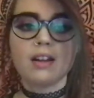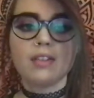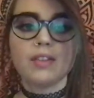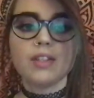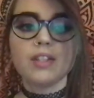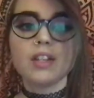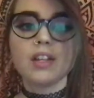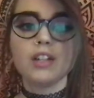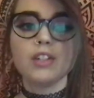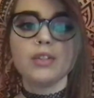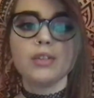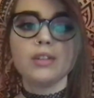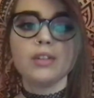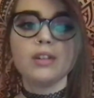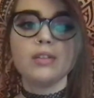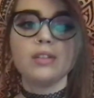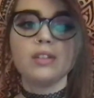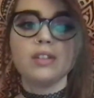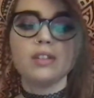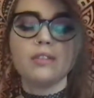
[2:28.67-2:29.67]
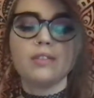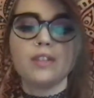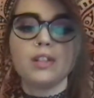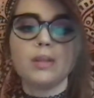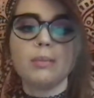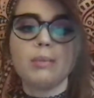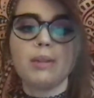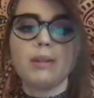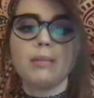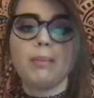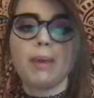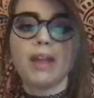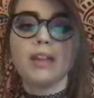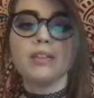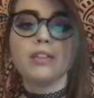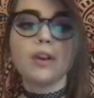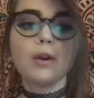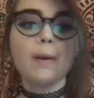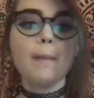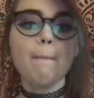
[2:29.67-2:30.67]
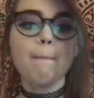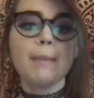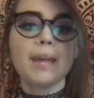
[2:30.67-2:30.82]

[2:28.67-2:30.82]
This country uses the Philippine peso